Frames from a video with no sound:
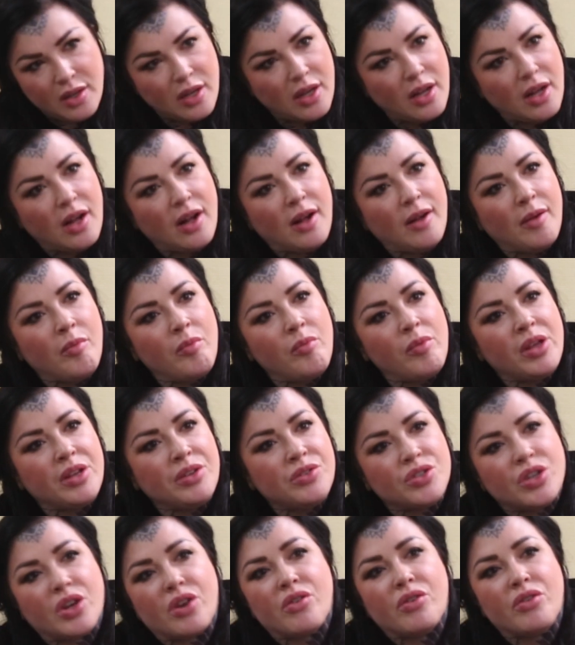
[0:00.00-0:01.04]

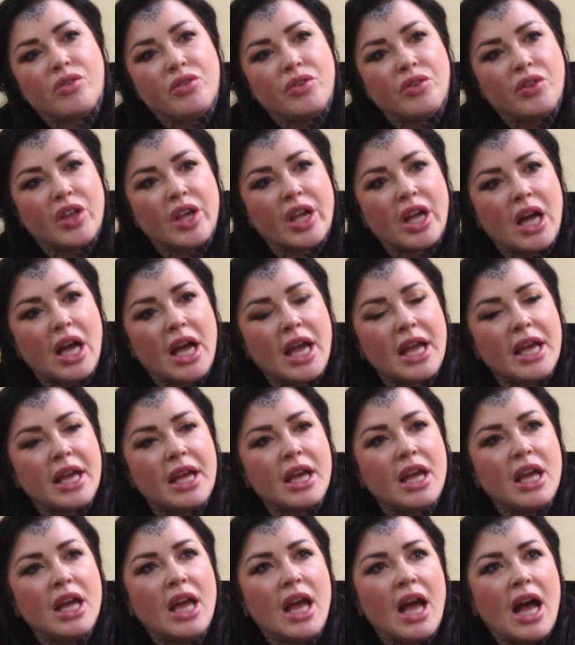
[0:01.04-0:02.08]
In general, like,
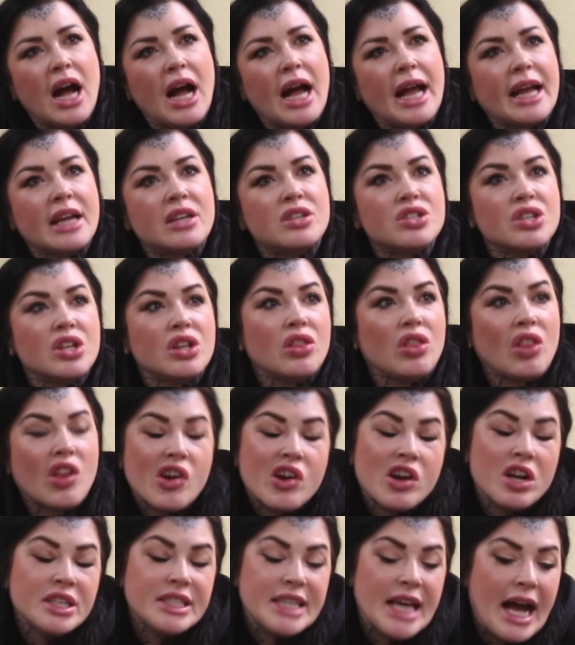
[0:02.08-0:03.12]
I actually
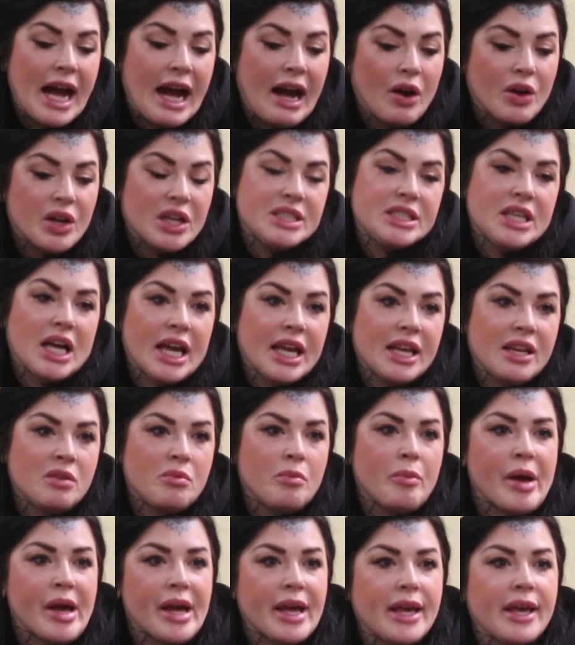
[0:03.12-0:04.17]
learned how to
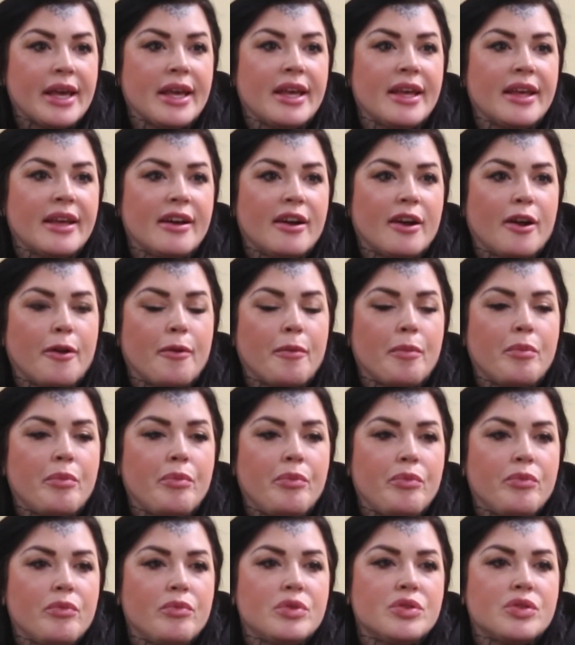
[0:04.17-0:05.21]
tighten my
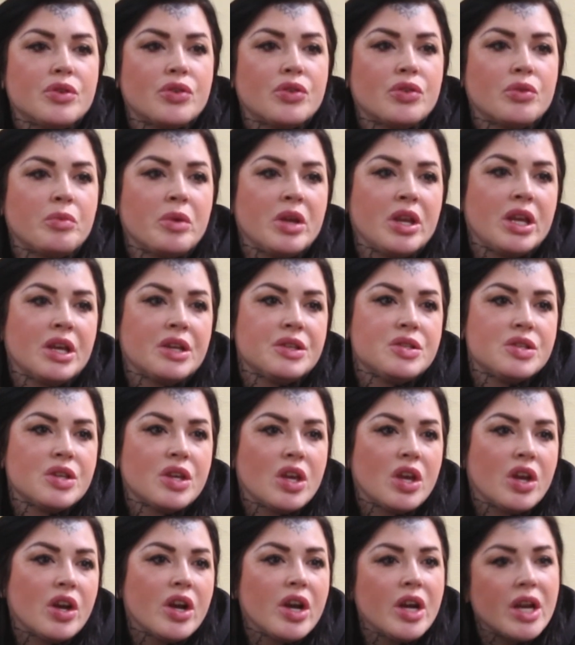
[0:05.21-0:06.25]
social media
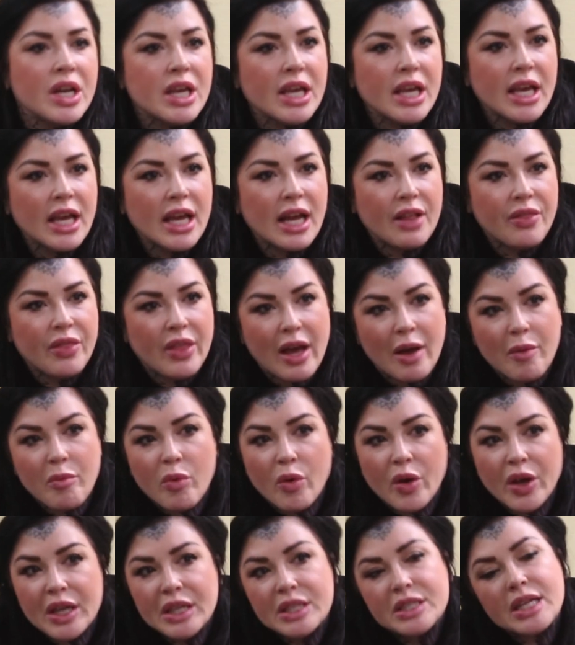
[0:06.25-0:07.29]
security at that
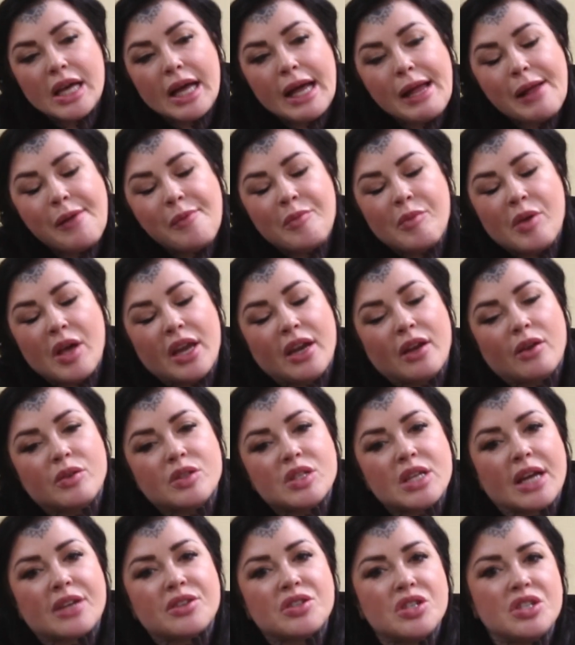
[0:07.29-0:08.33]
point in time, and it
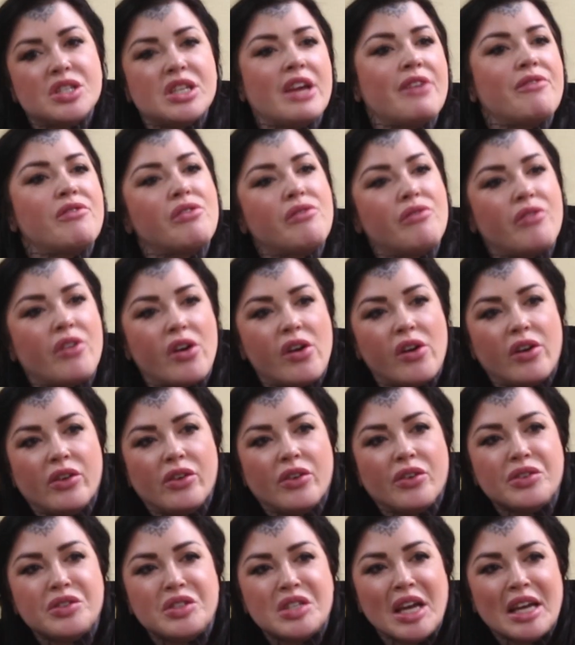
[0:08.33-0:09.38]
was actually Dave
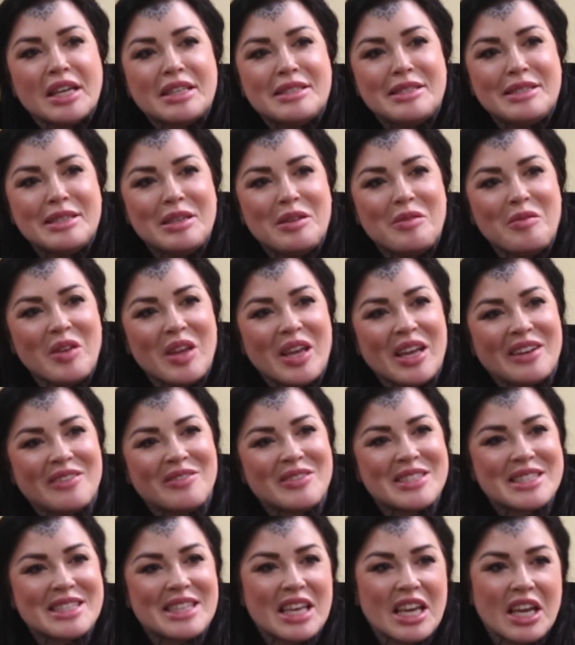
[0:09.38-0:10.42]
Navarro texted me and
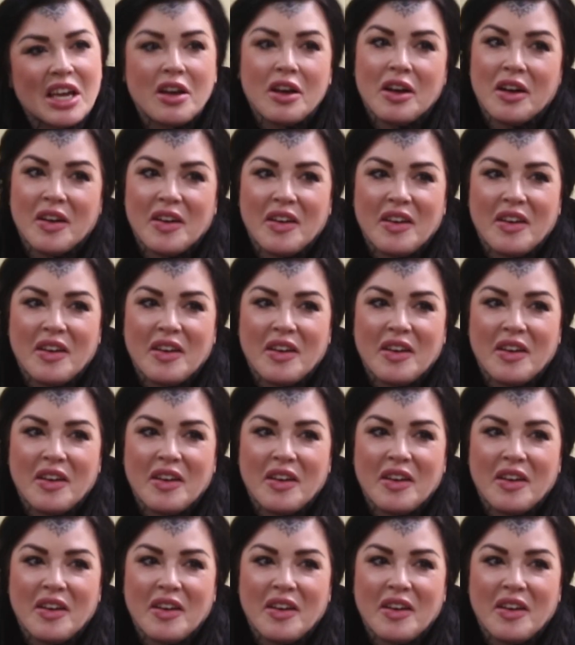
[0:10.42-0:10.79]
was like,